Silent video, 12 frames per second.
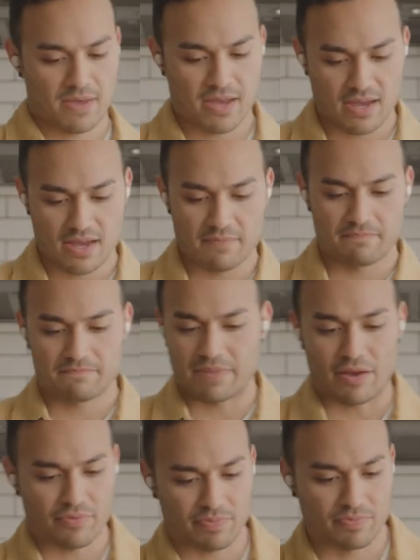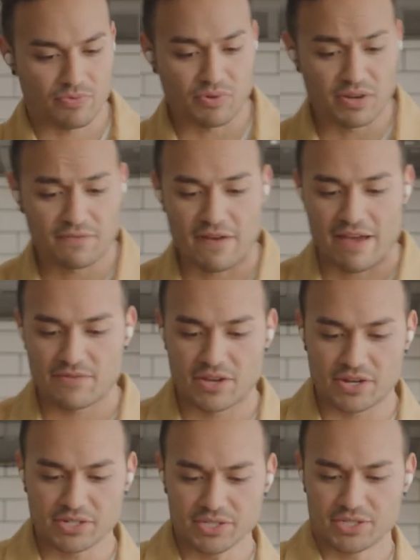Uh, about three to five
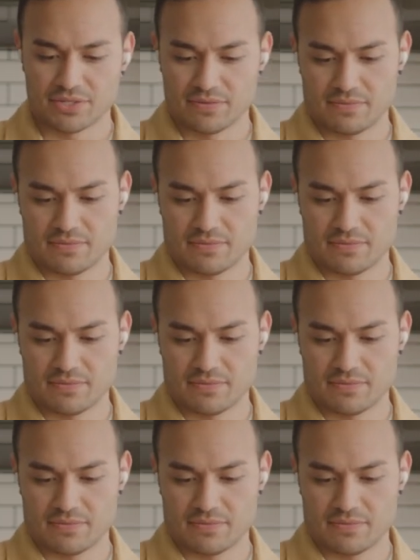years.